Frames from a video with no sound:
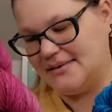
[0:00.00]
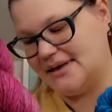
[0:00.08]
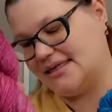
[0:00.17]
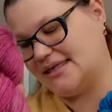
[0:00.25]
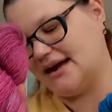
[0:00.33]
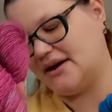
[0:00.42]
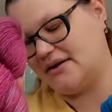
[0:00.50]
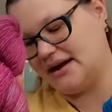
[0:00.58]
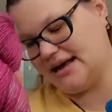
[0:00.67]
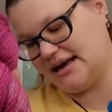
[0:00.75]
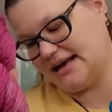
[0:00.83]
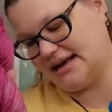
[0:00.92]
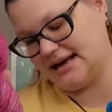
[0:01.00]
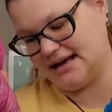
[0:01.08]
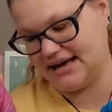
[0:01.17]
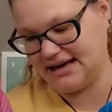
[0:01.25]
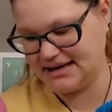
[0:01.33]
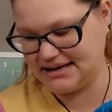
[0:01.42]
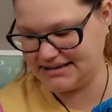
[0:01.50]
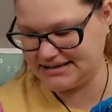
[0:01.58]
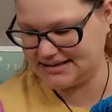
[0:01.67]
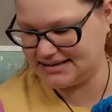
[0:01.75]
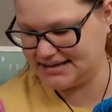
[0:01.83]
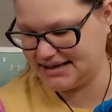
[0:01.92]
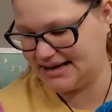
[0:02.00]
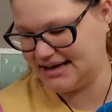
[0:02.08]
There is